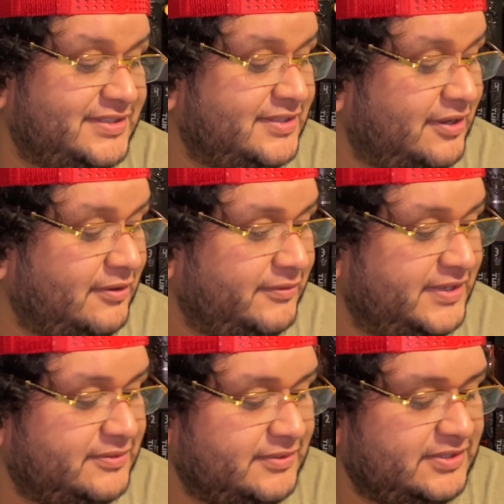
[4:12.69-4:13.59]
So
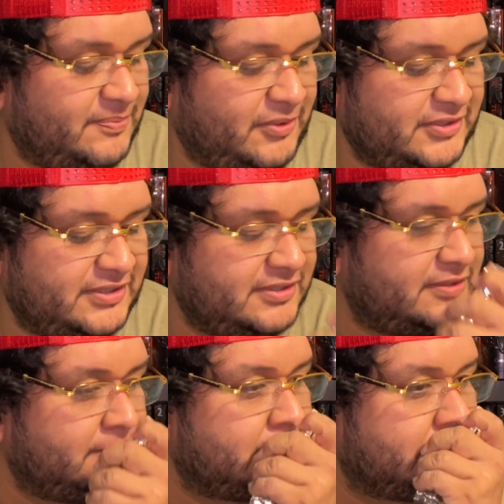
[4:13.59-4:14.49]
this one's supposed to,
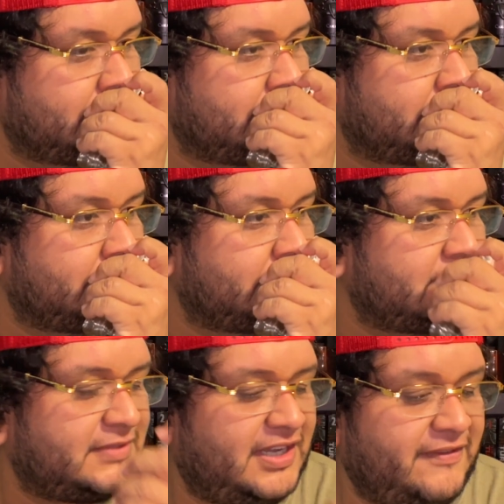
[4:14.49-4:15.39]

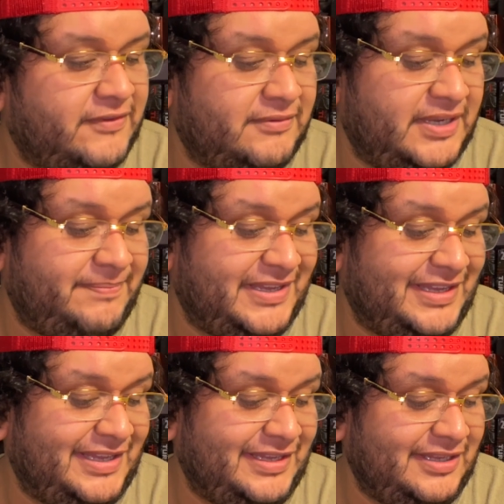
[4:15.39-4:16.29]
off the rip,
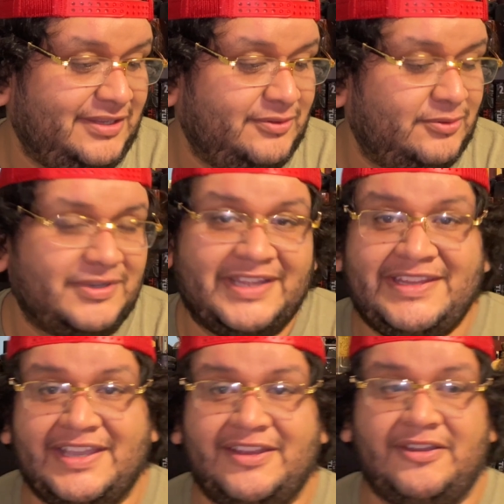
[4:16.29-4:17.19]
you do get
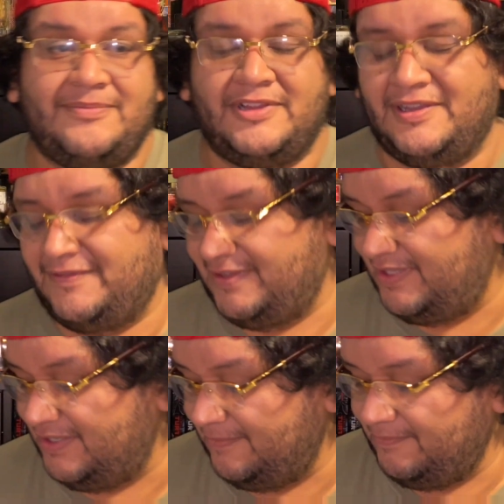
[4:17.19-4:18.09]
that caramel off the
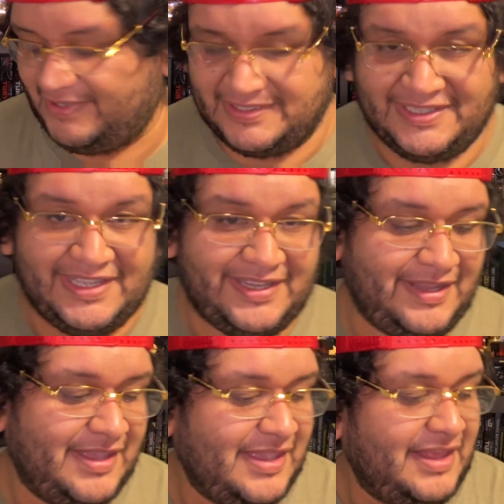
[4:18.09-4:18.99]
thing. As again,
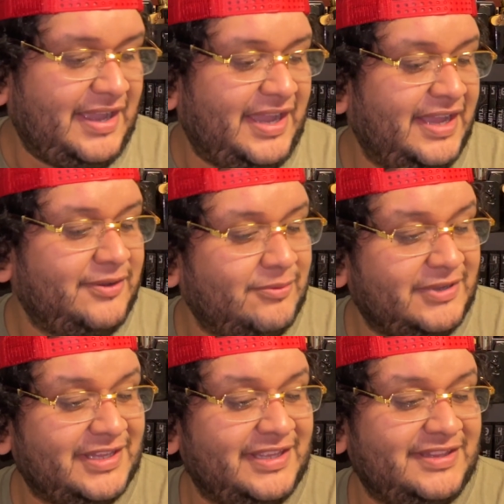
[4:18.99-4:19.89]
I do
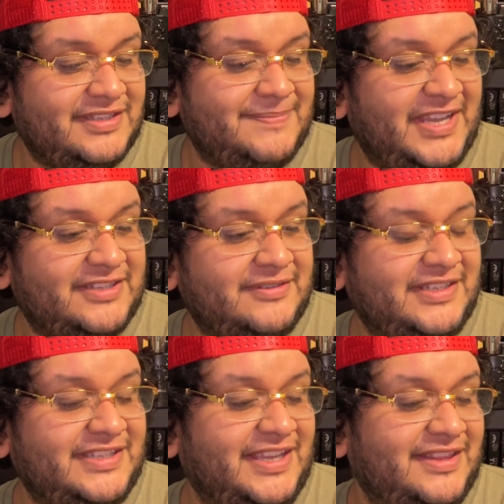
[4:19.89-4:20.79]
want to let this macerate
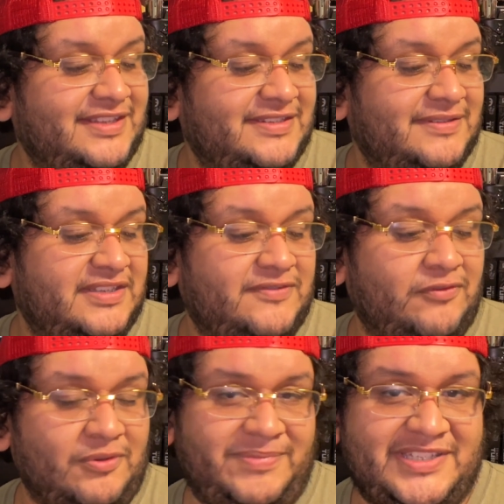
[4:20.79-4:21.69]
to get its
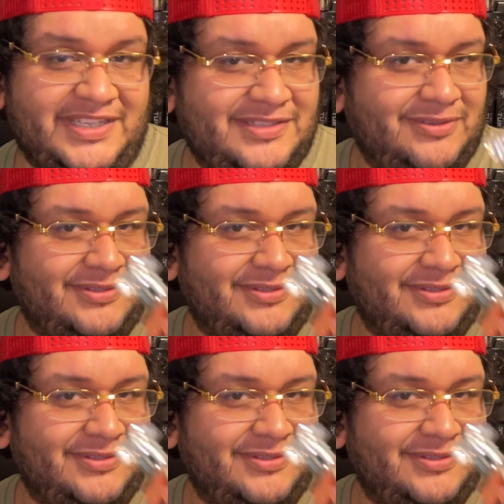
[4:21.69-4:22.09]
full potential.